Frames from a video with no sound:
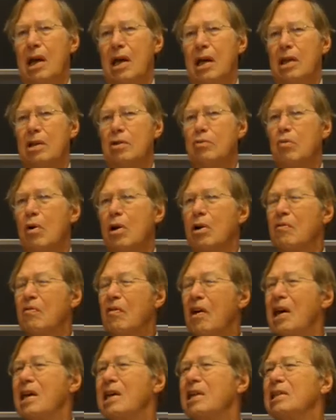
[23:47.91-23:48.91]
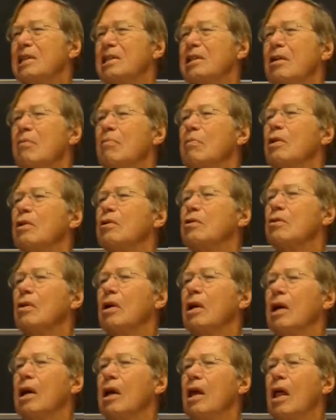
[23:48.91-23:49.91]
is one of
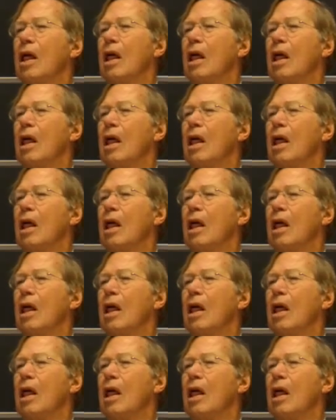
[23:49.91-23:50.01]
asymmetry.